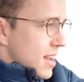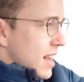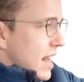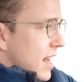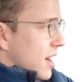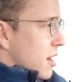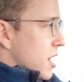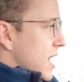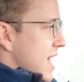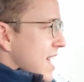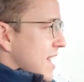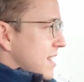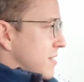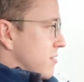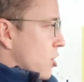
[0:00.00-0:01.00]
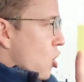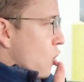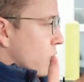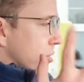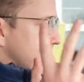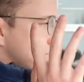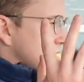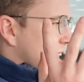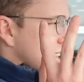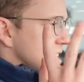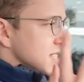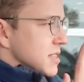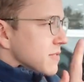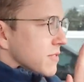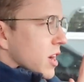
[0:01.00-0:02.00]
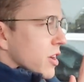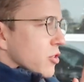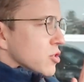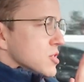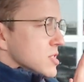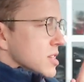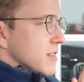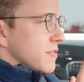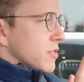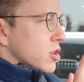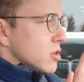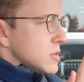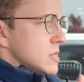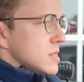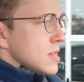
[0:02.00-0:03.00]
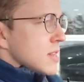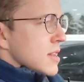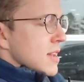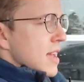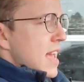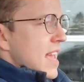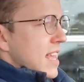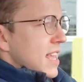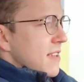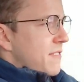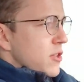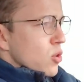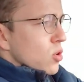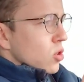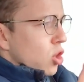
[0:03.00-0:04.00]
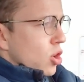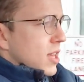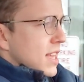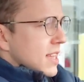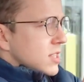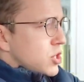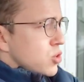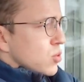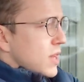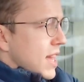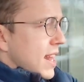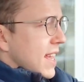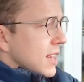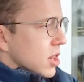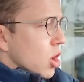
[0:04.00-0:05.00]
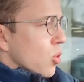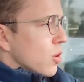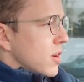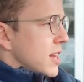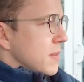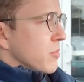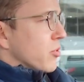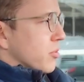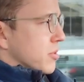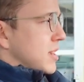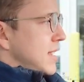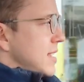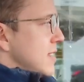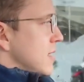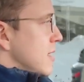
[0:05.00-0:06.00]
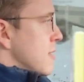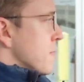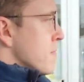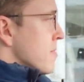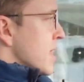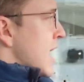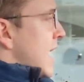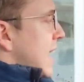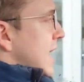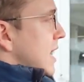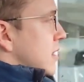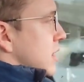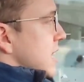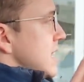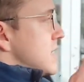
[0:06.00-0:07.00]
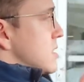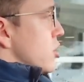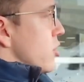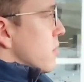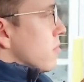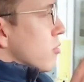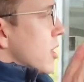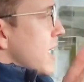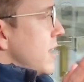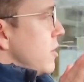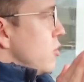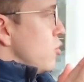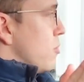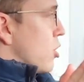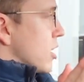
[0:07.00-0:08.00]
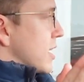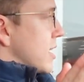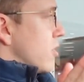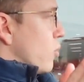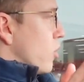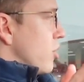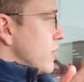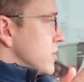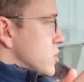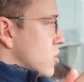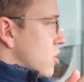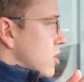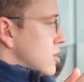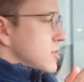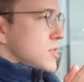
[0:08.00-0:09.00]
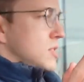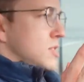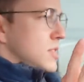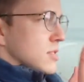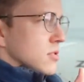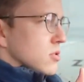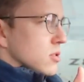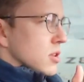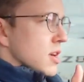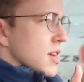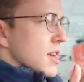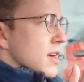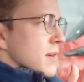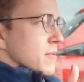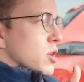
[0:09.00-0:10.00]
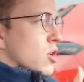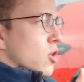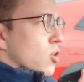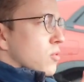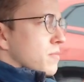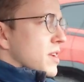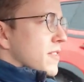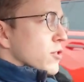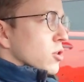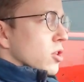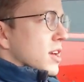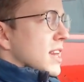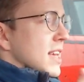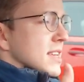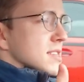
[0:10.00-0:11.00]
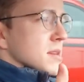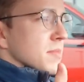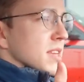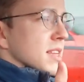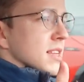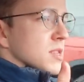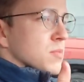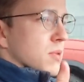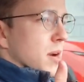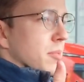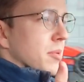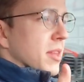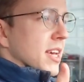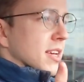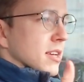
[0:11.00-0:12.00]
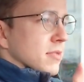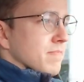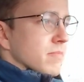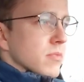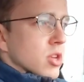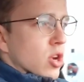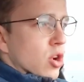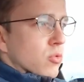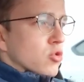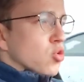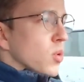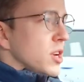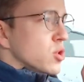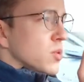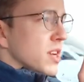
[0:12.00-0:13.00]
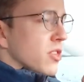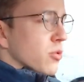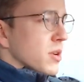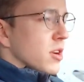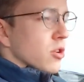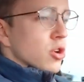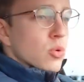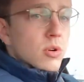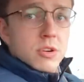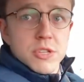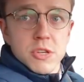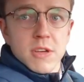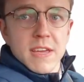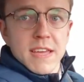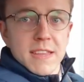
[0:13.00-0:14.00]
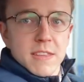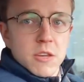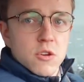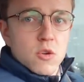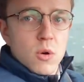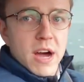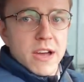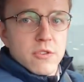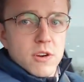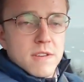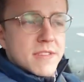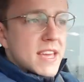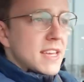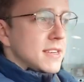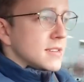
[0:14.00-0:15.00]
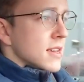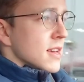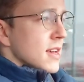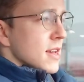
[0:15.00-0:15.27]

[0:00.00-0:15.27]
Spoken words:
and all kinds of other stuff, if you're looking to get a lowered M3, at least on the brand new market, while this car is still, if you're looking to get something that's probably like a, 2023 or newer, so you can get the new iDrive 8